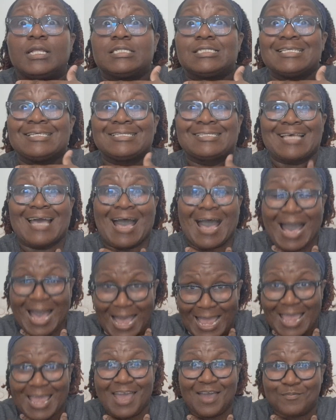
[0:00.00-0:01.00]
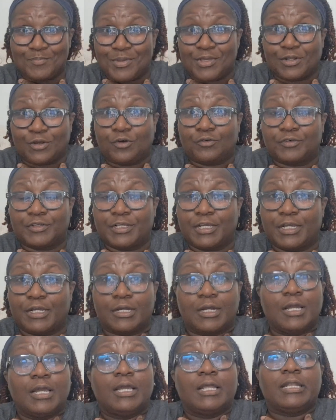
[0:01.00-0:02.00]
since I had been over
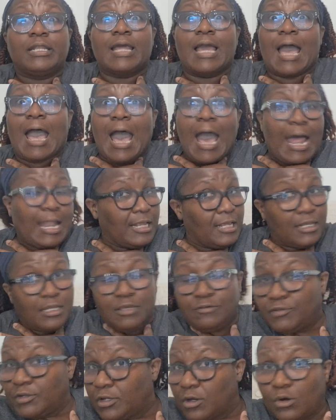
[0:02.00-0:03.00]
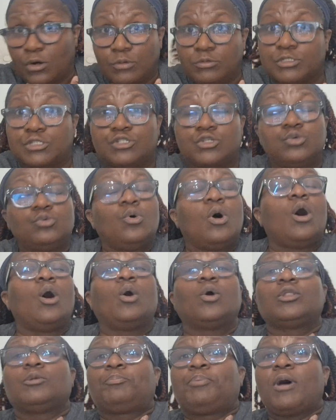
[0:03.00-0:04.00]
there that I didn't even know it was 2
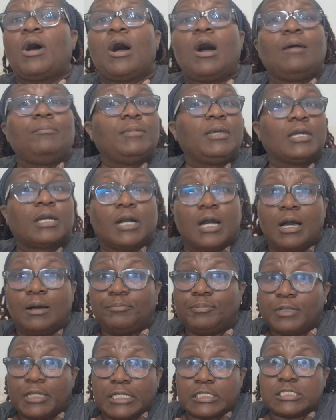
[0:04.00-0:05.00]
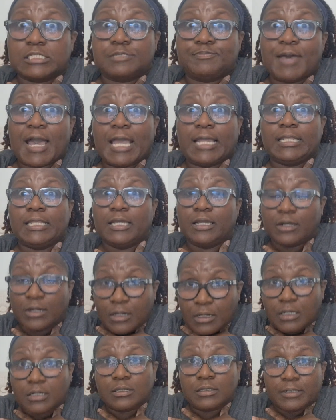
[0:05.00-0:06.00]
whole apartment complexes back
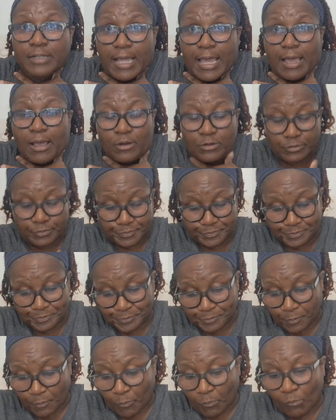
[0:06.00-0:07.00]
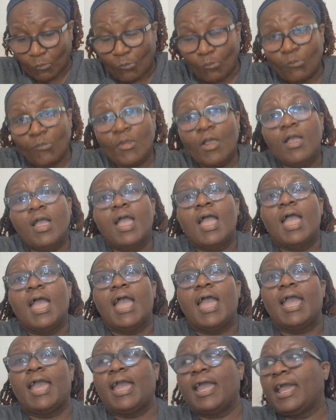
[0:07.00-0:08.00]
there now.
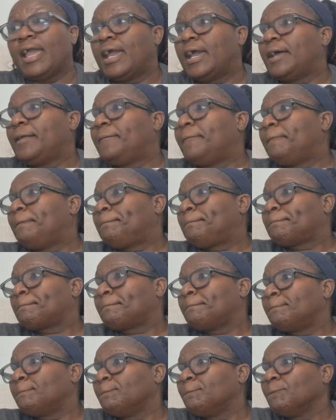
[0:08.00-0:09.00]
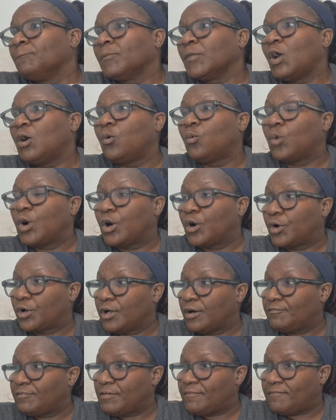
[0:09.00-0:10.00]
And a word
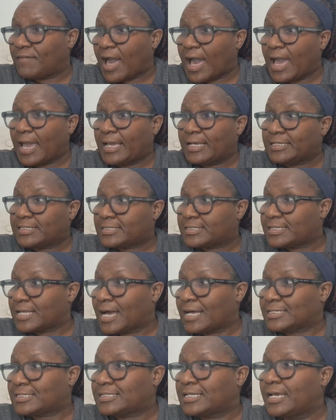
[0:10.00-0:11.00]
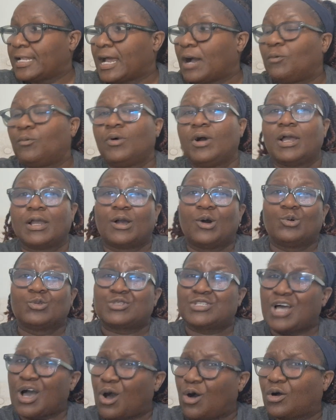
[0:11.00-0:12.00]
of advice, I said I wasn't
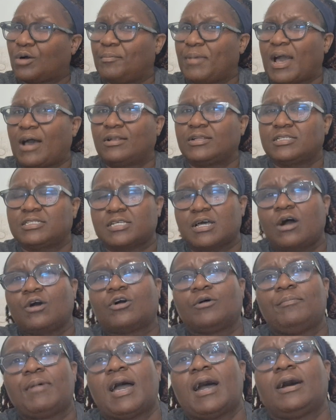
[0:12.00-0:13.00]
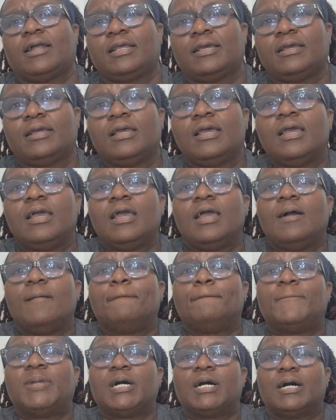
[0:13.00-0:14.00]
going to talk about it.
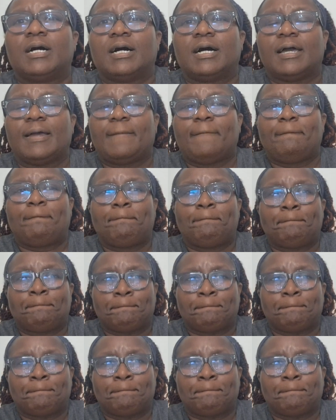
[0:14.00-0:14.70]
But